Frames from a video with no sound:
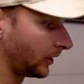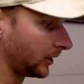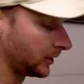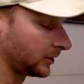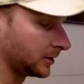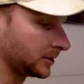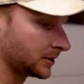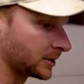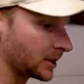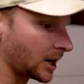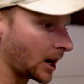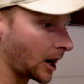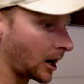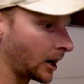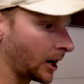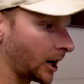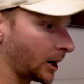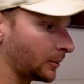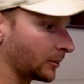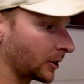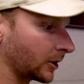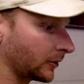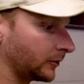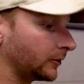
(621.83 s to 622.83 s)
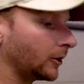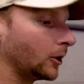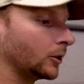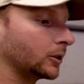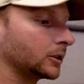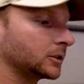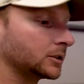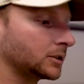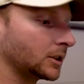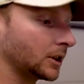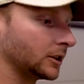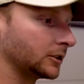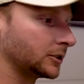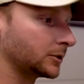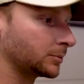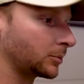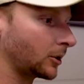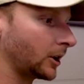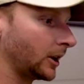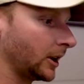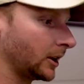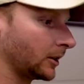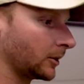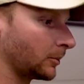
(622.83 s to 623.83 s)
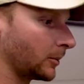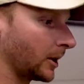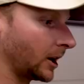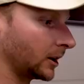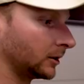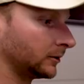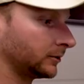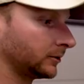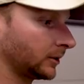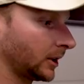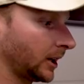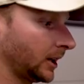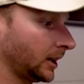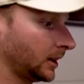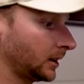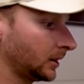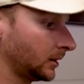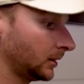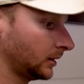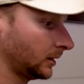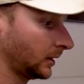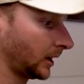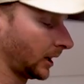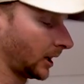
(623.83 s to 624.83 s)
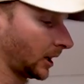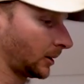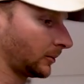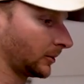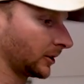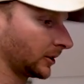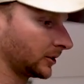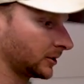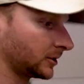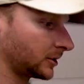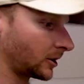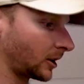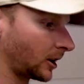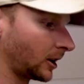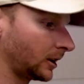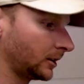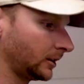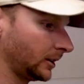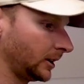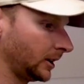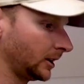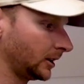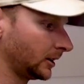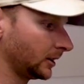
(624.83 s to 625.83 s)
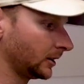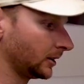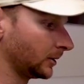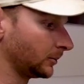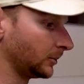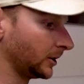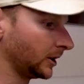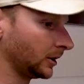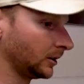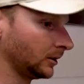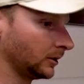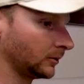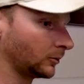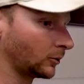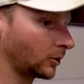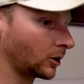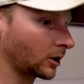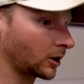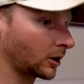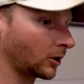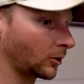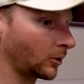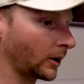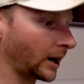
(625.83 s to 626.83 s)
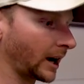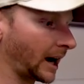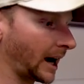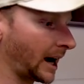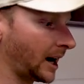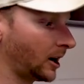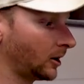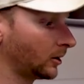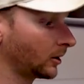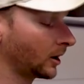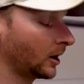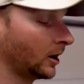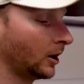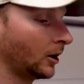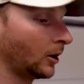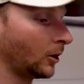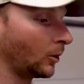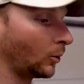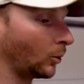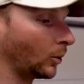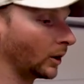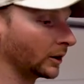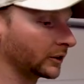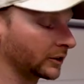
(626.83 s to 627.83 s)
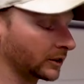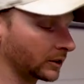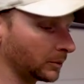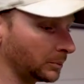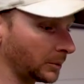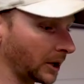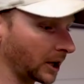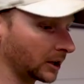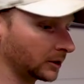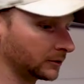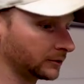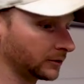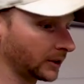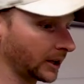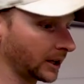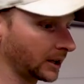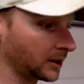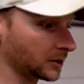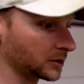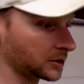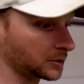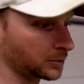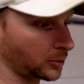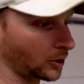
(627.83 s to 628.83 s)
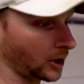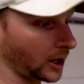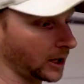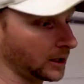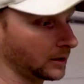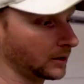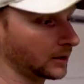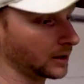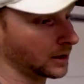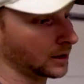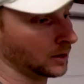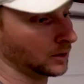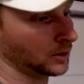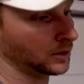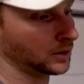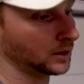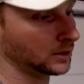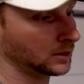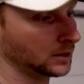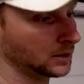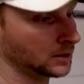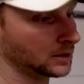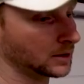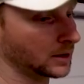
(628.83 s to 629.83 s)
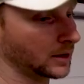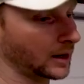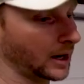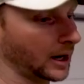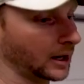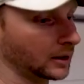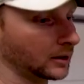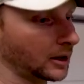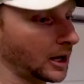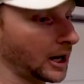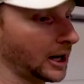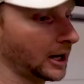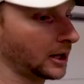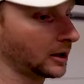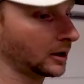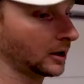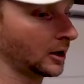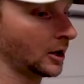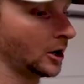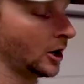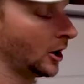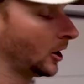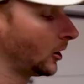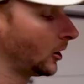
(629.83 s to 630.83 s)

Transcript: this is the area I'm going to focus on spraying the metalflake, and I'm going to start here in the middle and work our way out. Once the metalflake is sprayed to the consistency that I like,